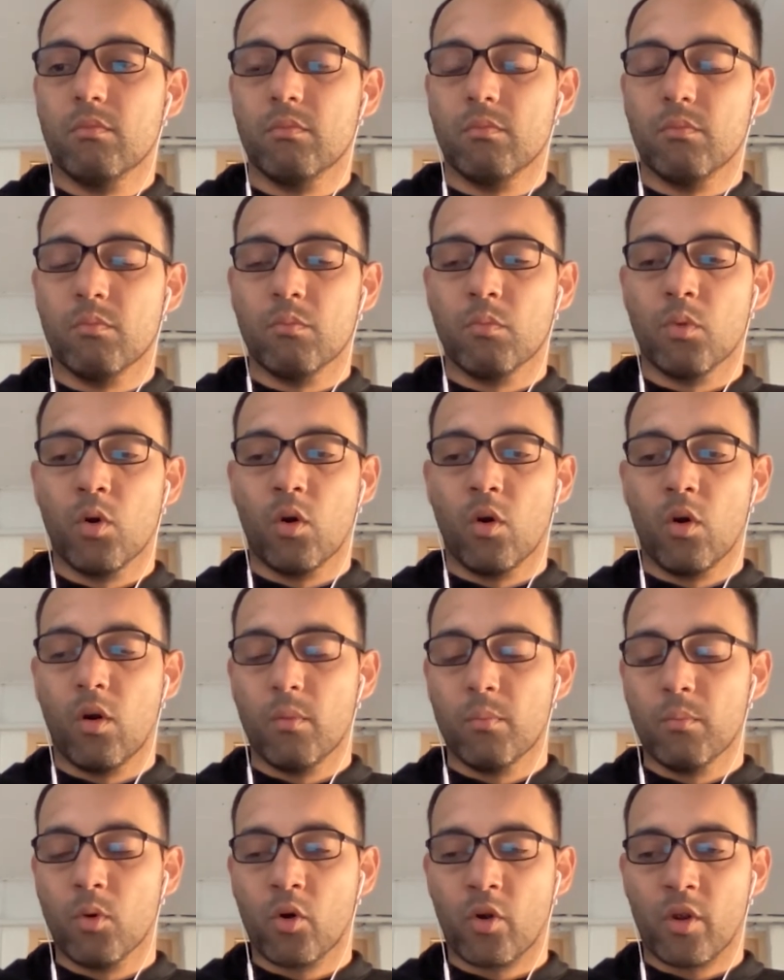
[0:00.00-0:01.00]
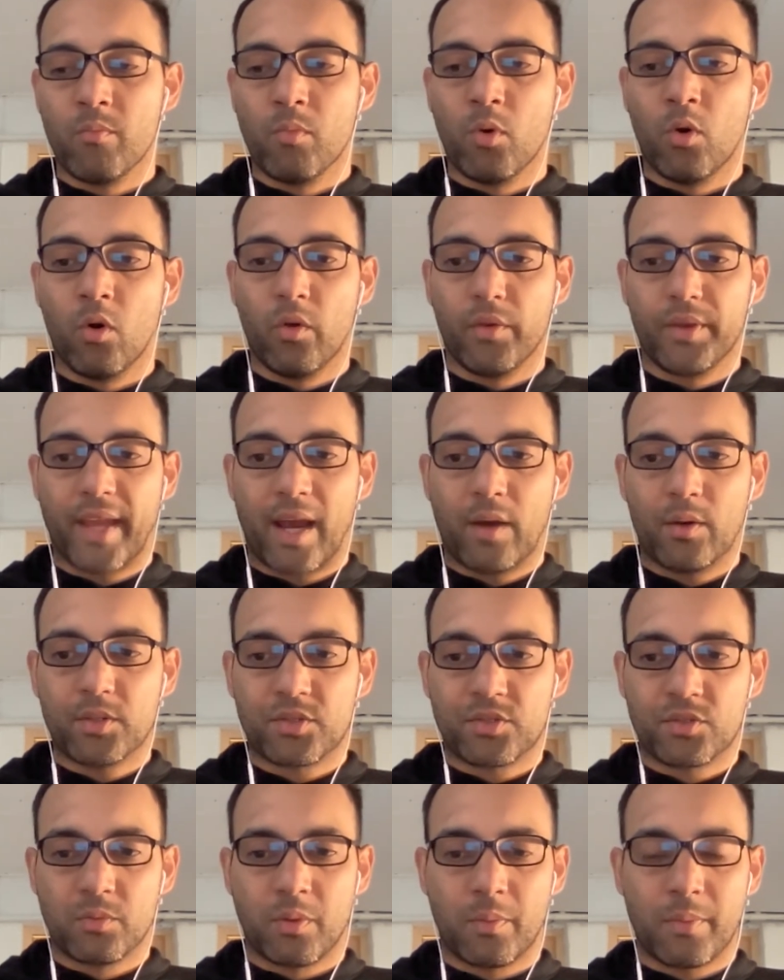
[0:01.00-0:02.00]
more and more now at
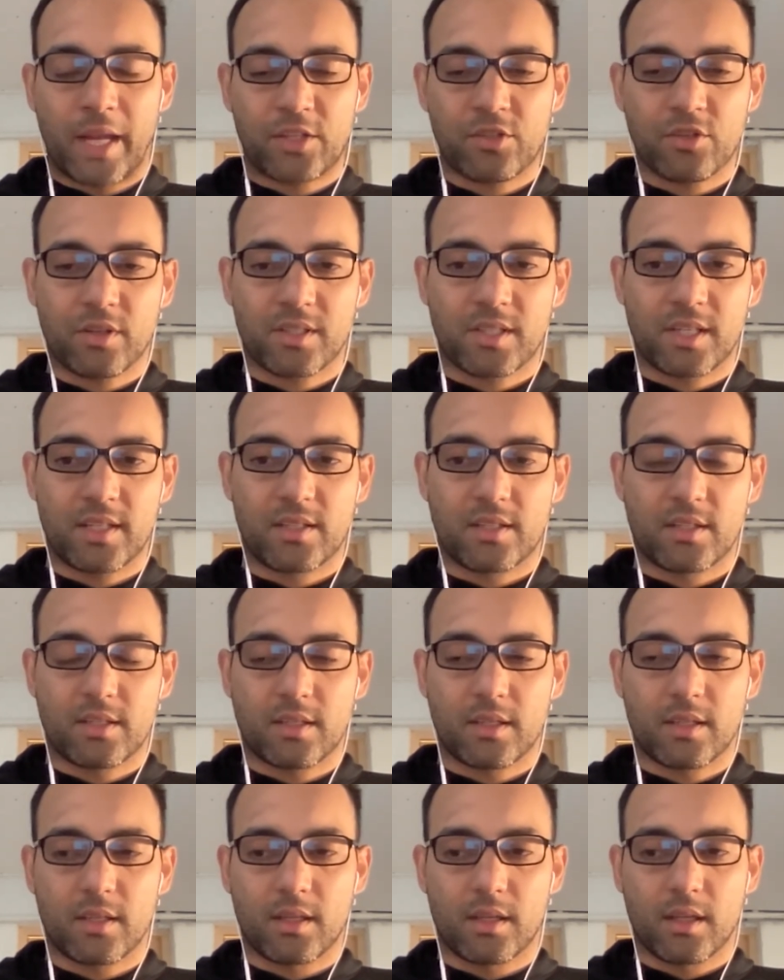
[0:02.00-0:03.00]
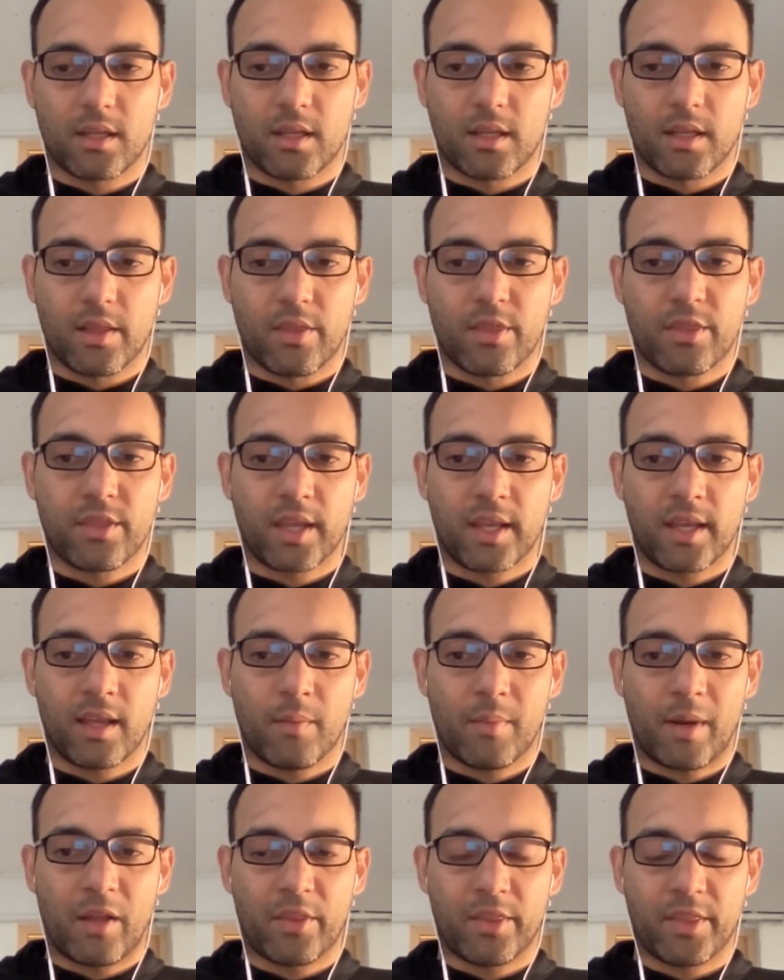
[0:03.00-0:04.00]
Supermetrics is thinking
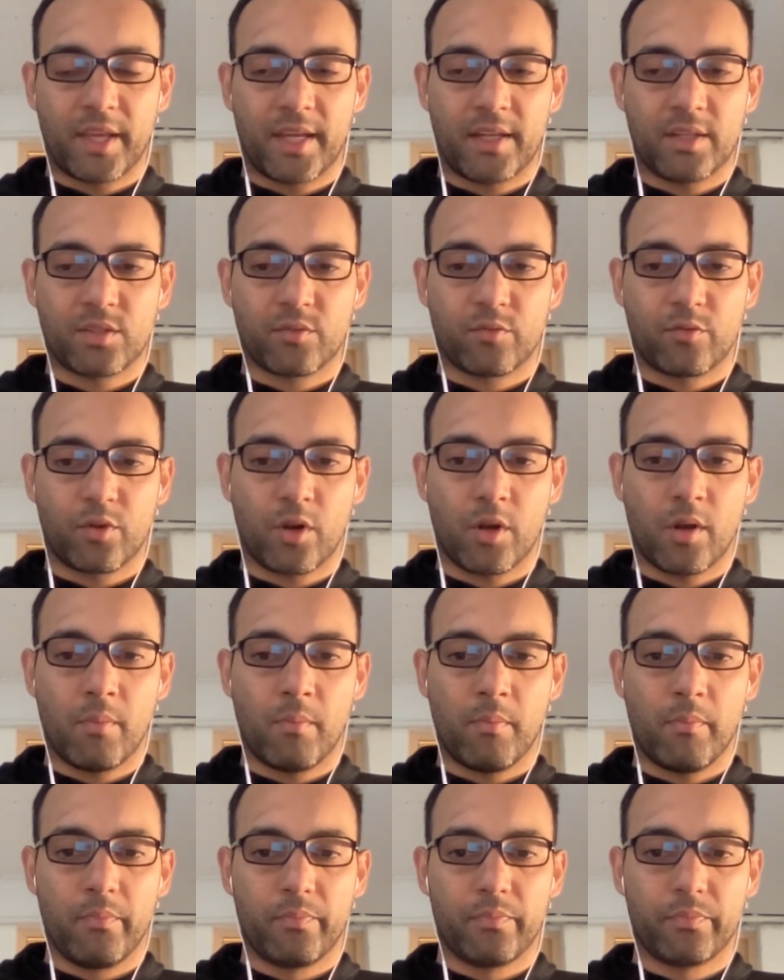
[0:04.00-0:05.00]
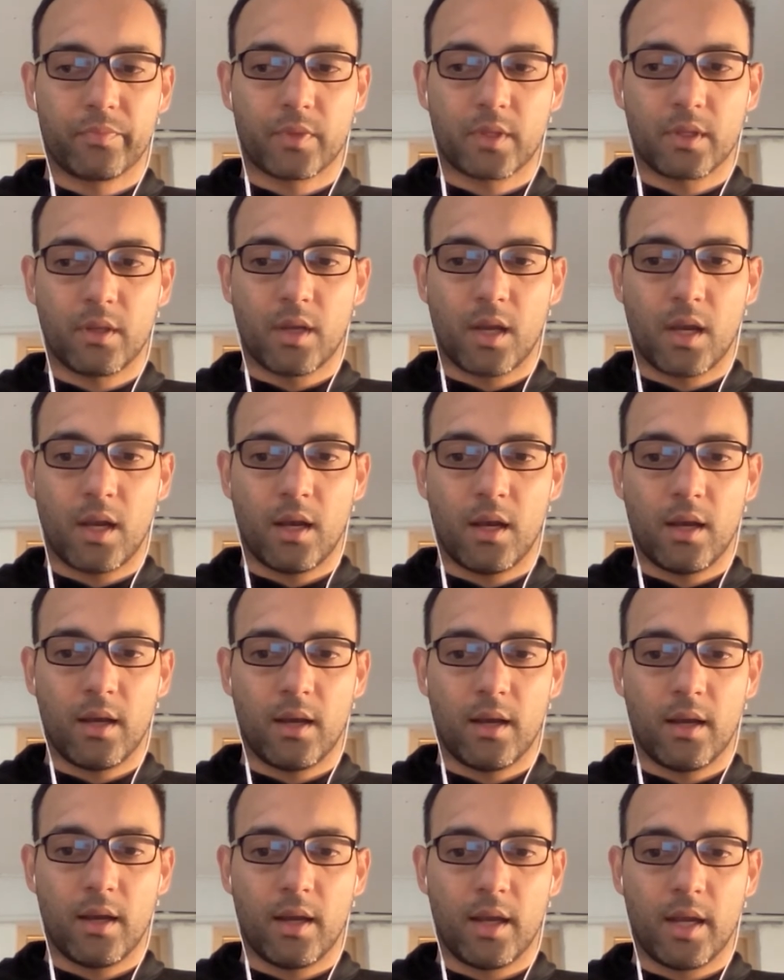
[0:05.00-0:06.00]
about things from
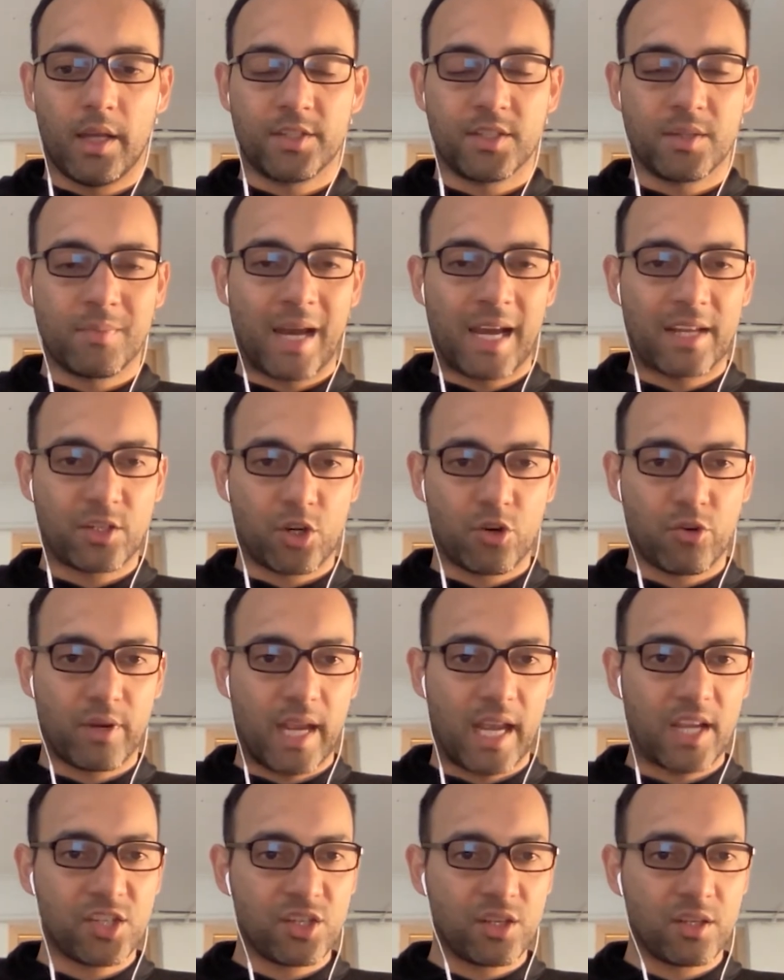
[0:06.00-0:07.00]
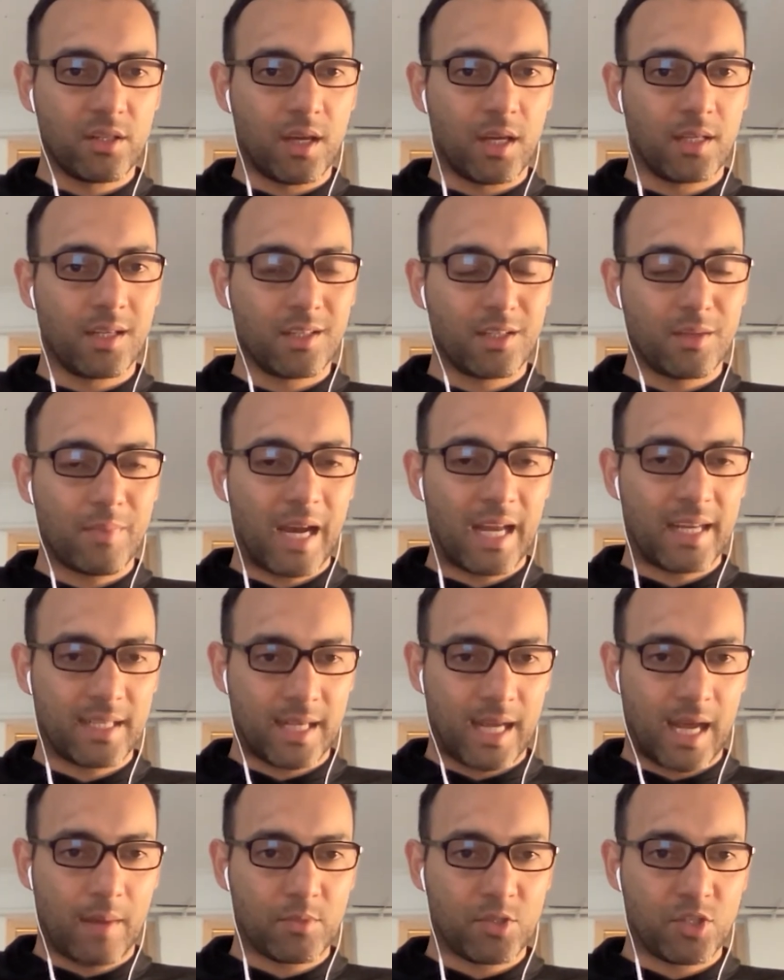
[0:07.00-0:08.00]
a demand creation and a demand
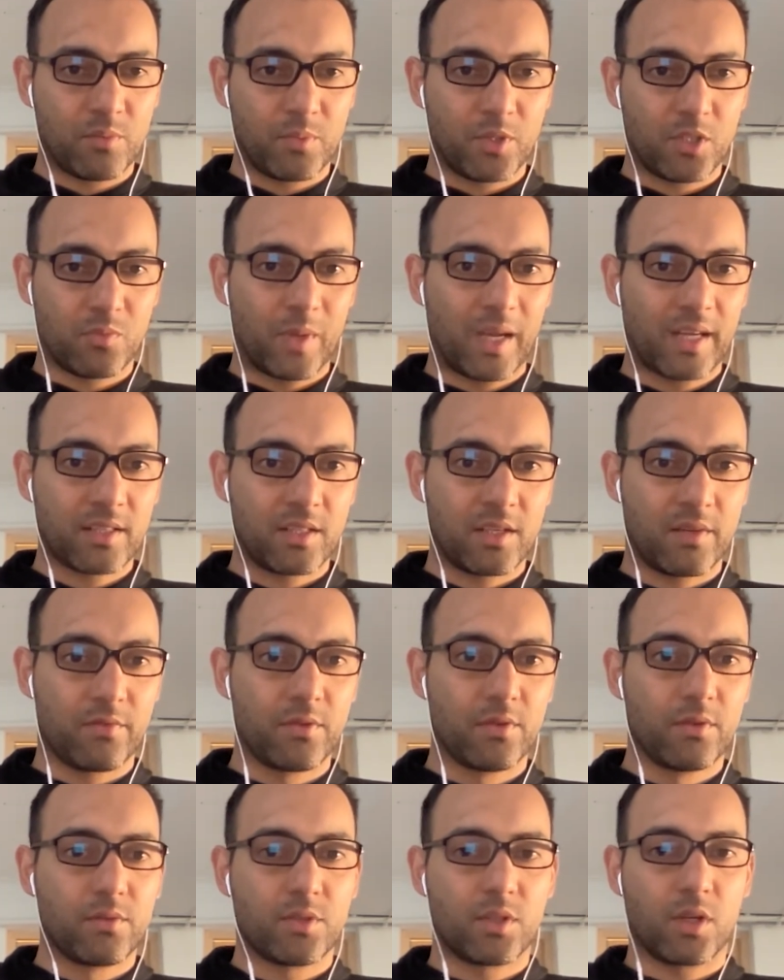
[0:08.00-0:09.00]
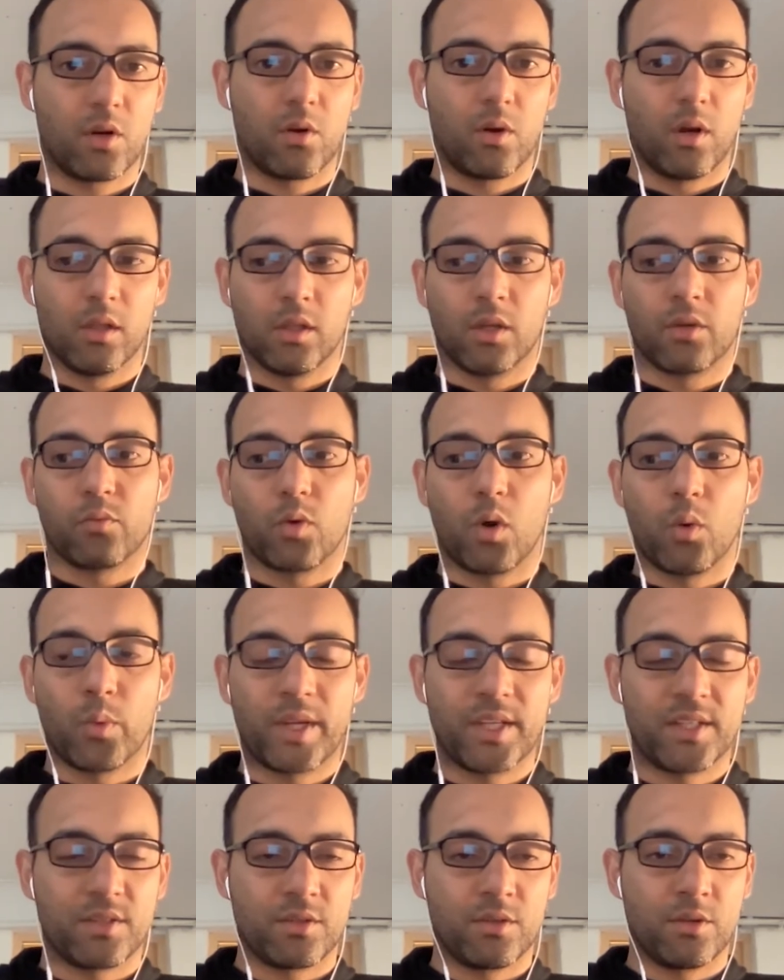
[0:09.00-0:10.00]
capture perspective. So a lot of what we
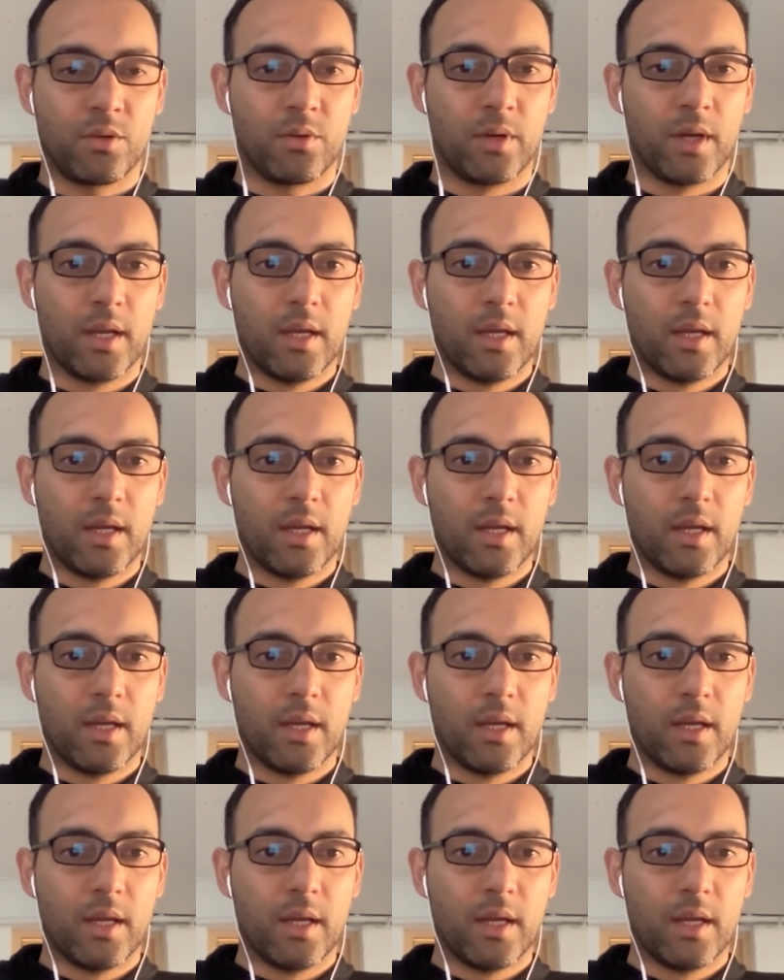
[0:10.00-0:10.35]
do